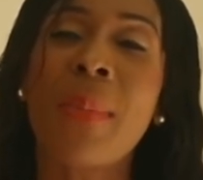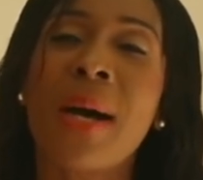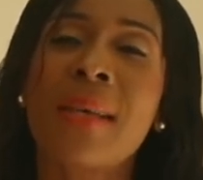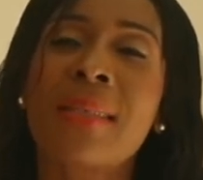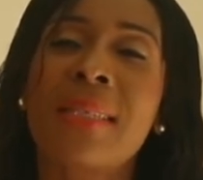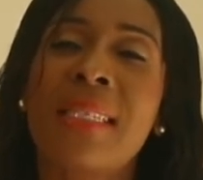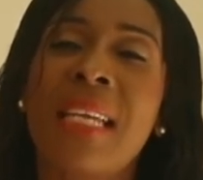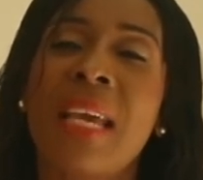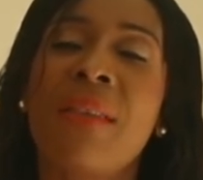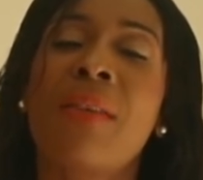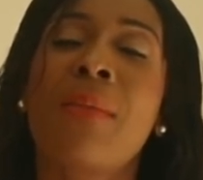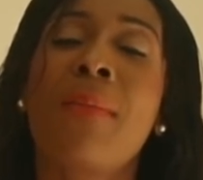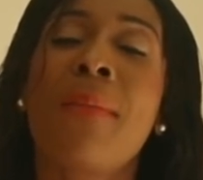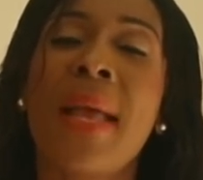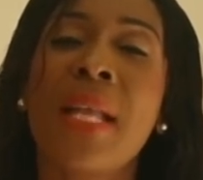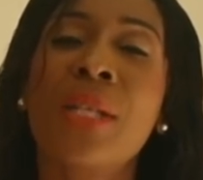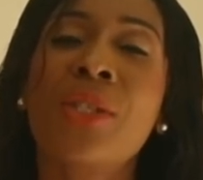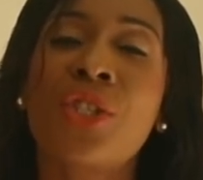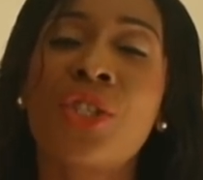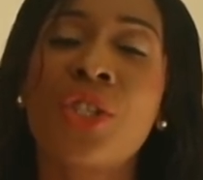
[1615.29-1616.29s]
Pastor David
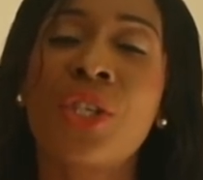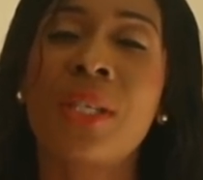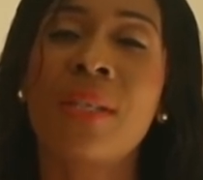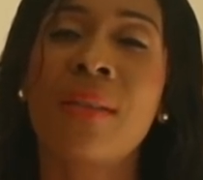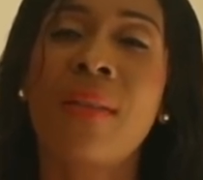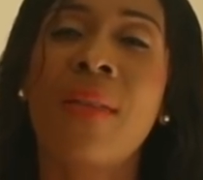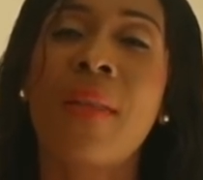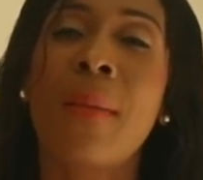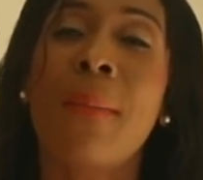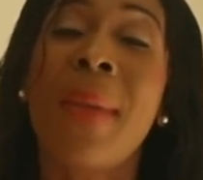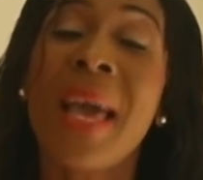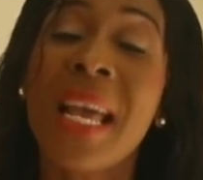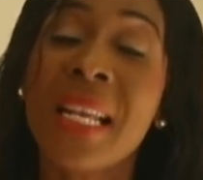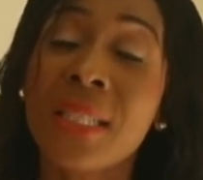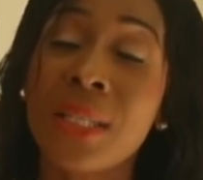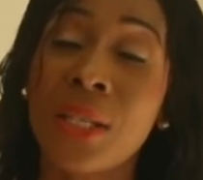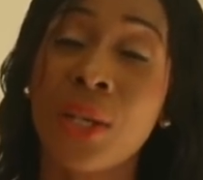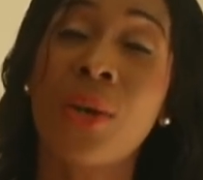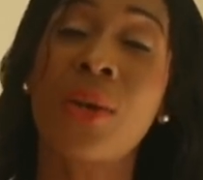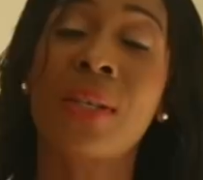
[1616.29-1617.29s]
mentioned the
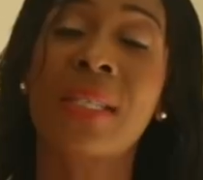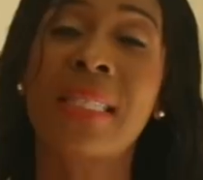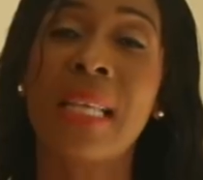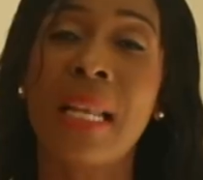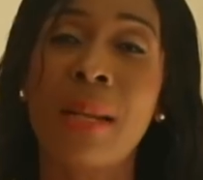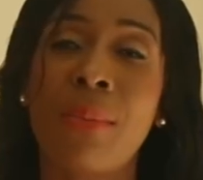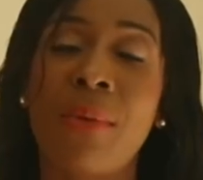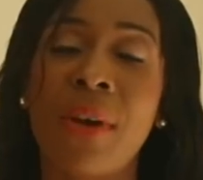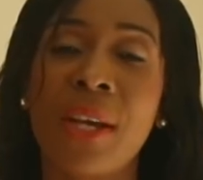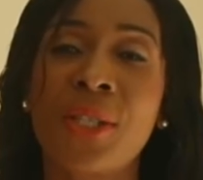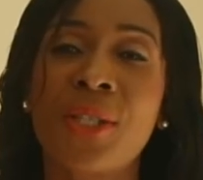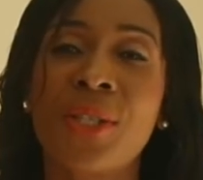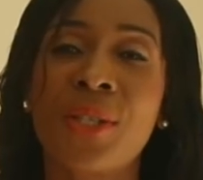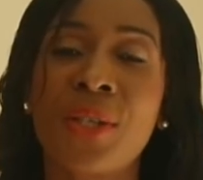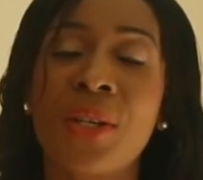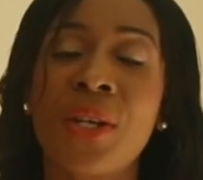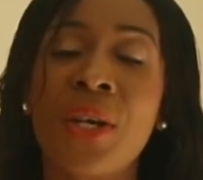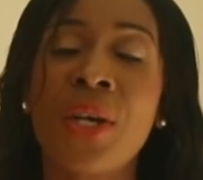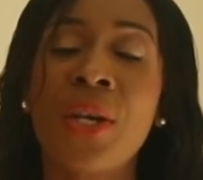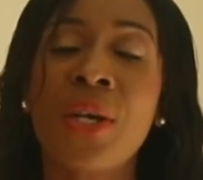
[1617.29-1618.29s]
Pentecost celebration.